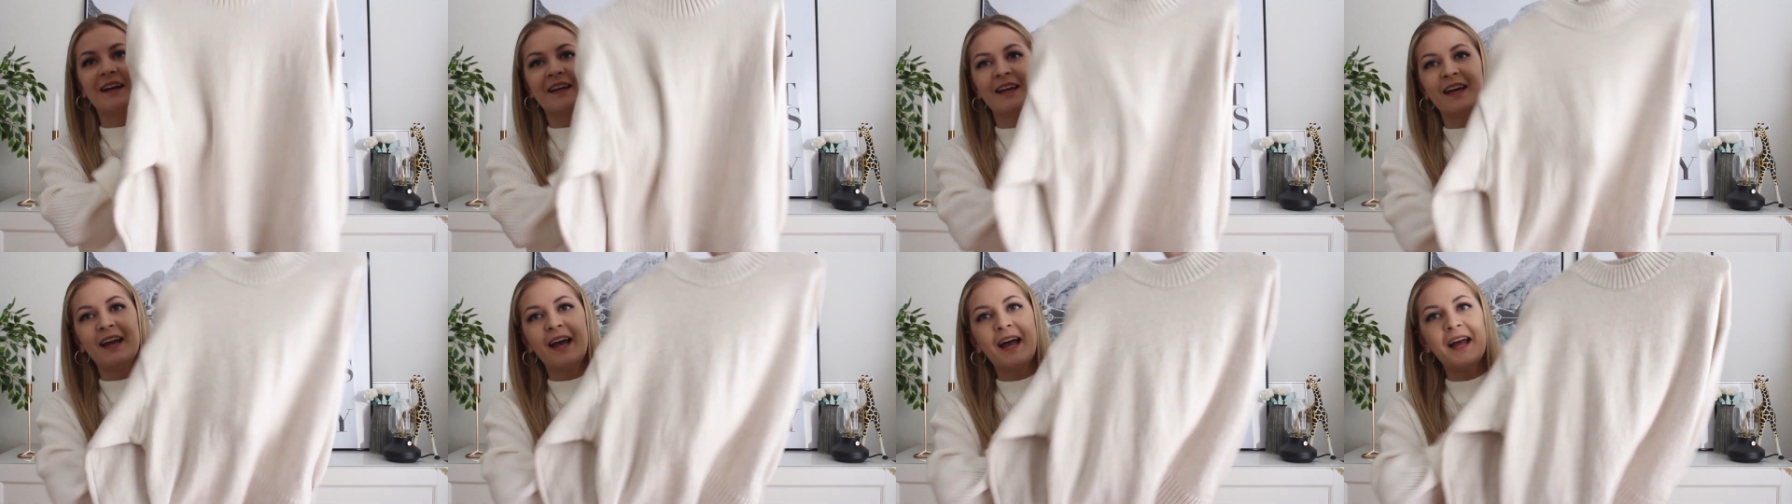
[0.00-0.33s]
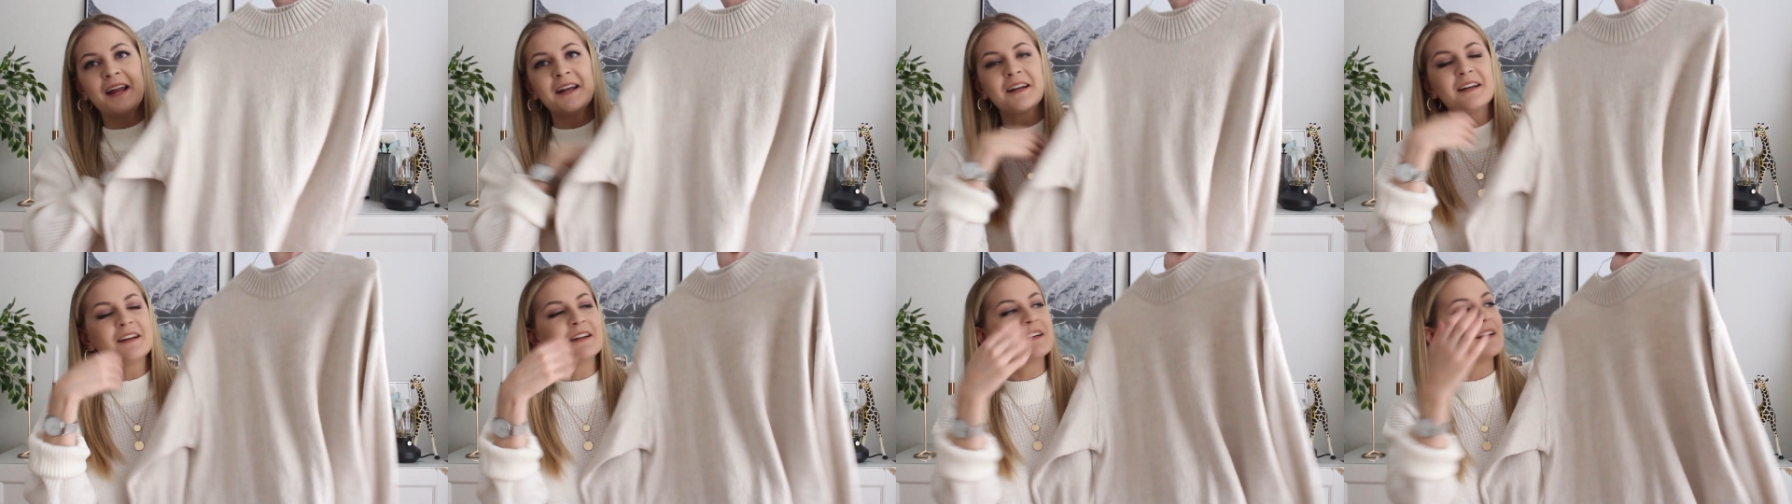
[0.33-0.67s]

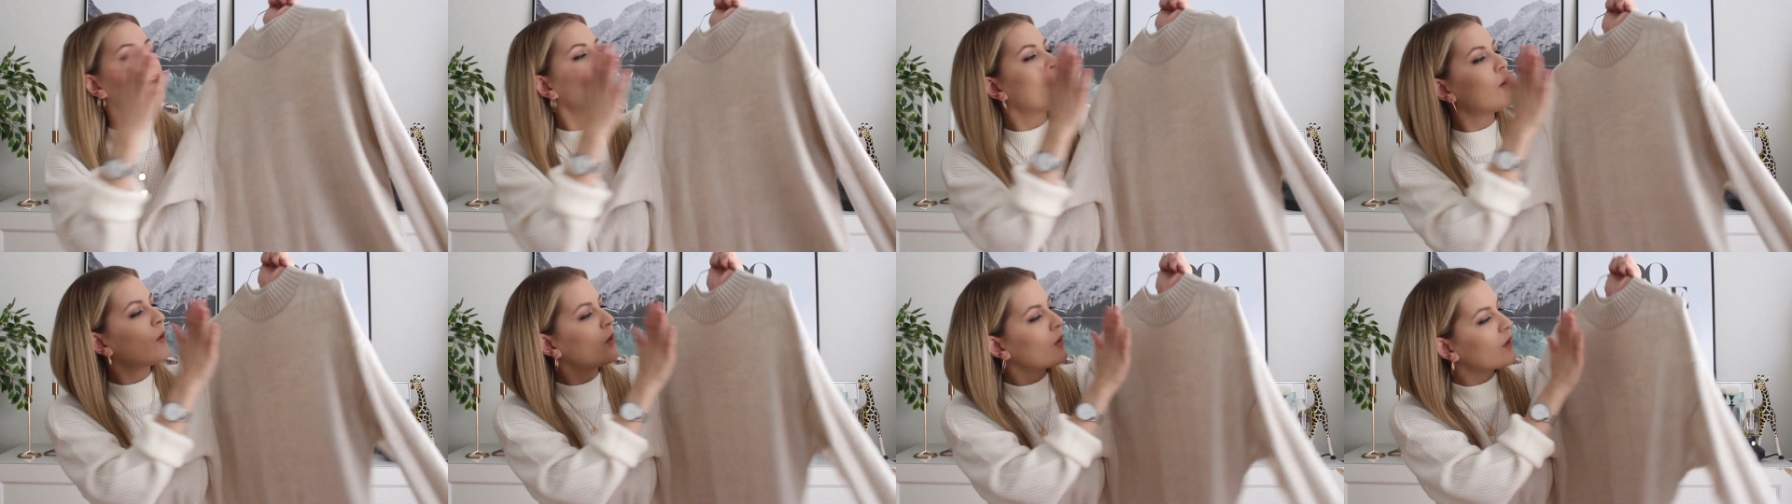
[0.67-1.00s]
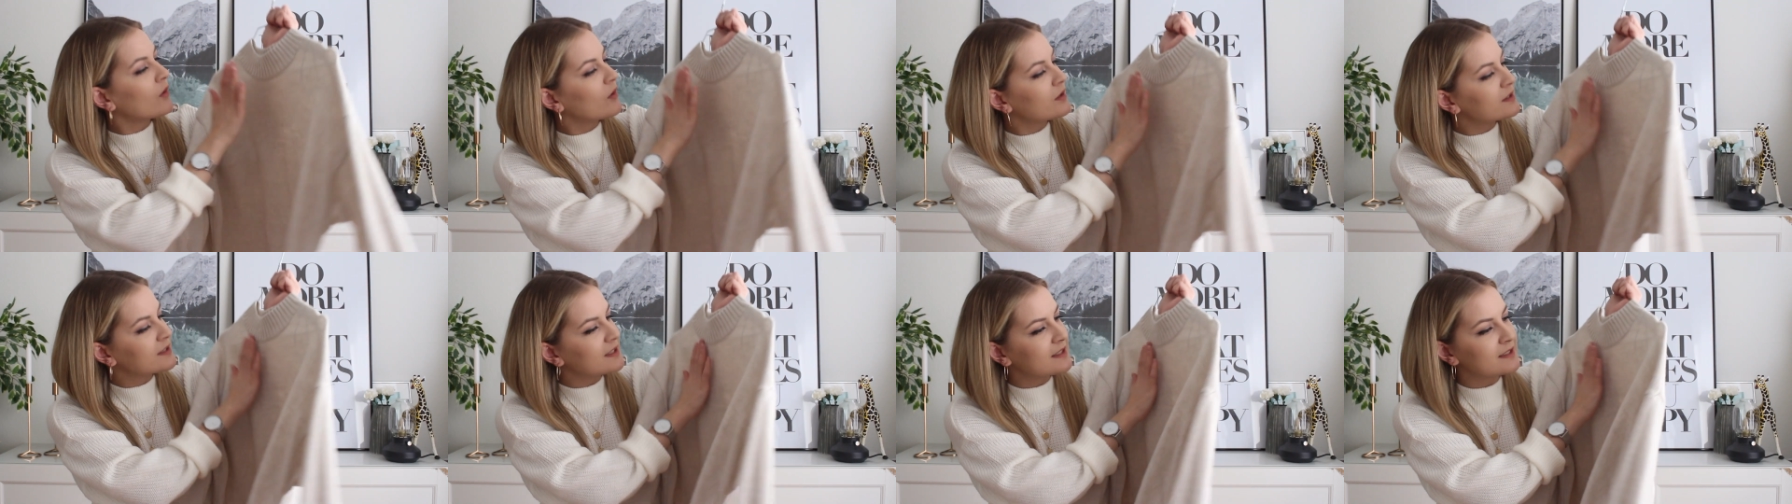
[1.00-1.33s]
Again,
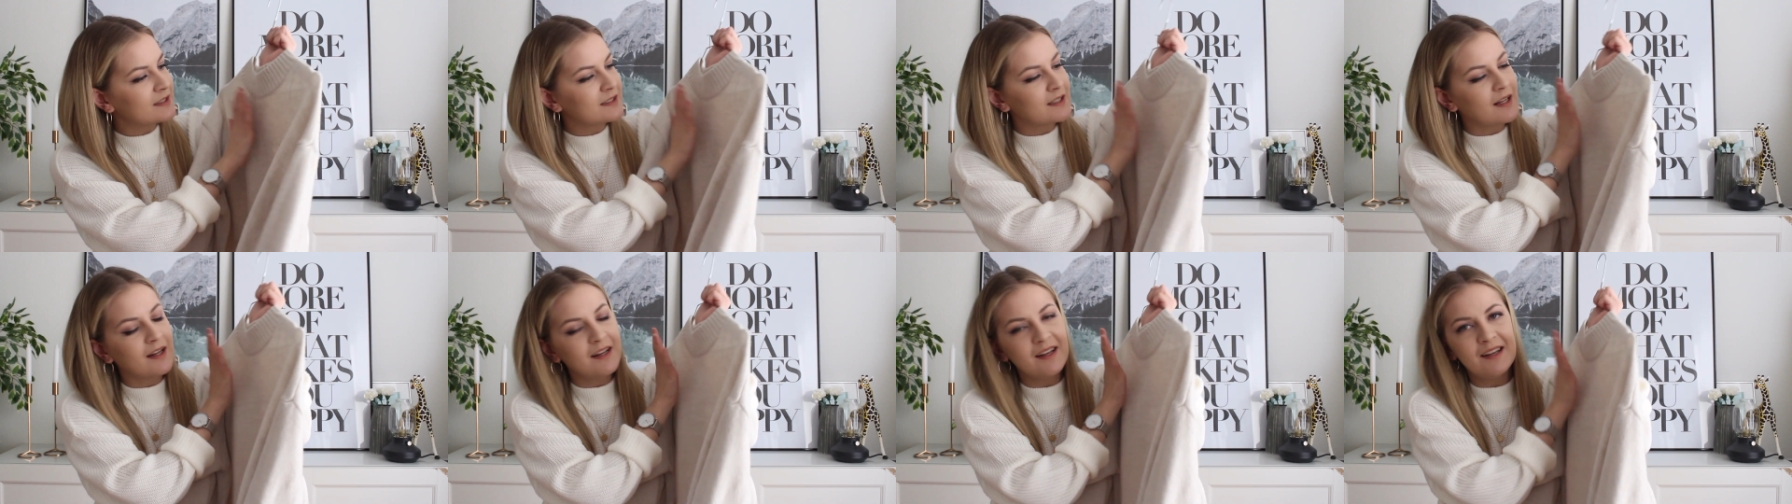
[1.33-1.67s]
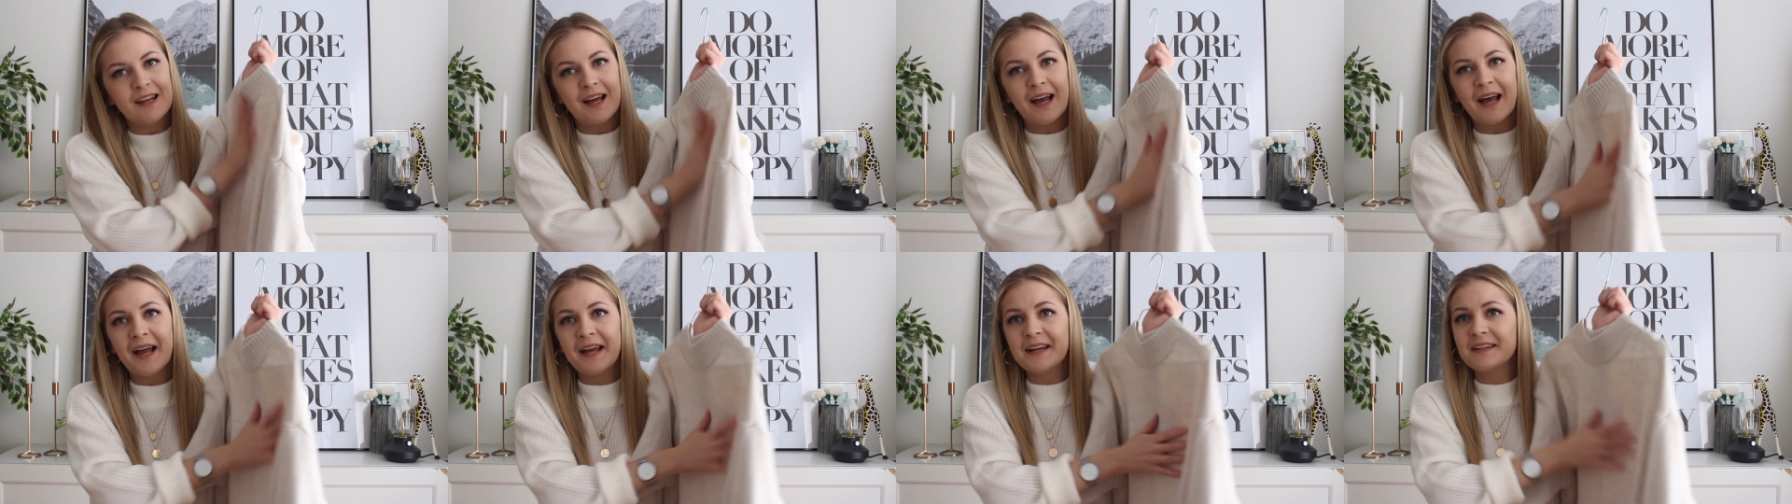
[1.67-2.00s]
this
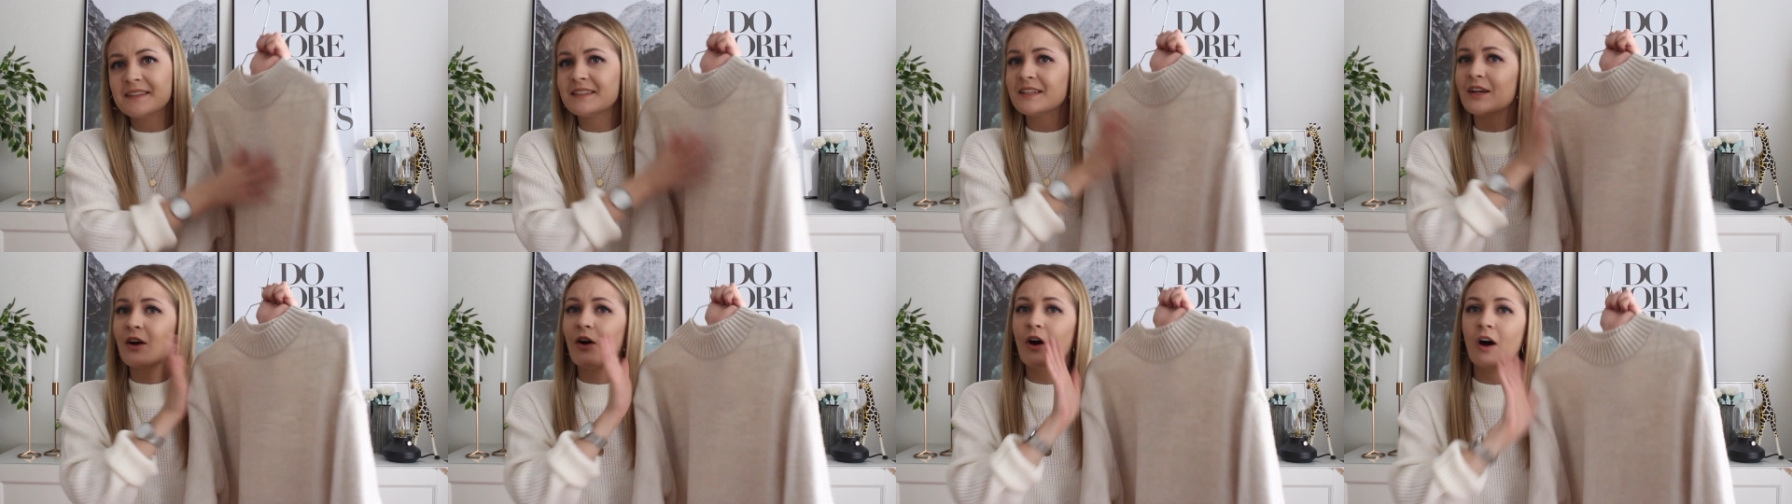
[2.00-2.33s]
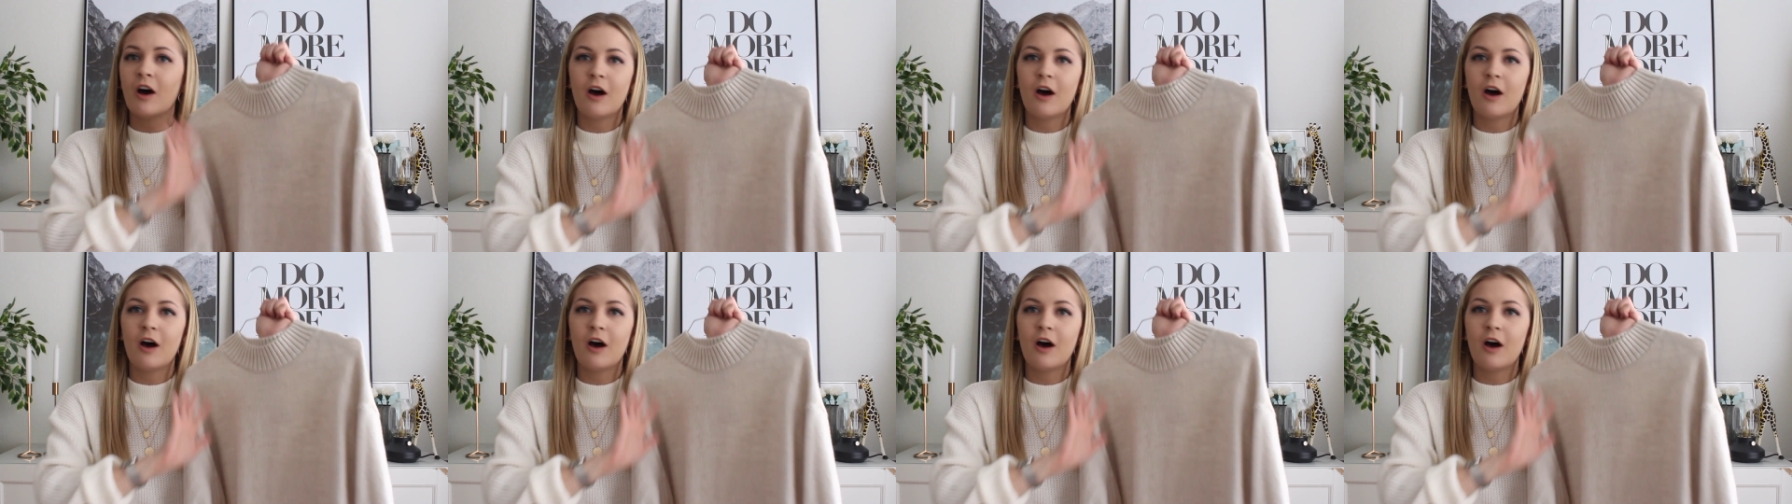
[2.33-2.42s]
light